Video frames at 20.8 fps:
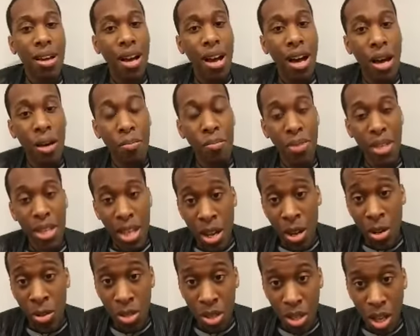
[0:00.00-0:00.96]
um,
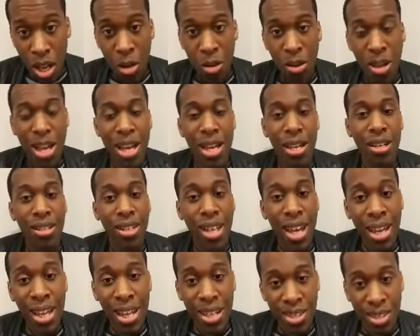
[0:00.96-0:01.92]
years ago and
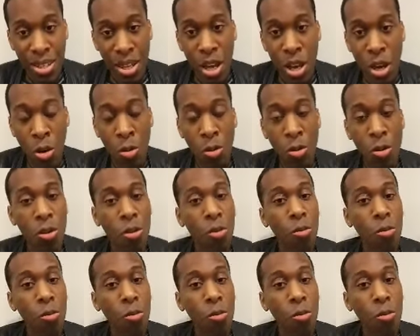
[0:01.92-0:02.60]
decades ago,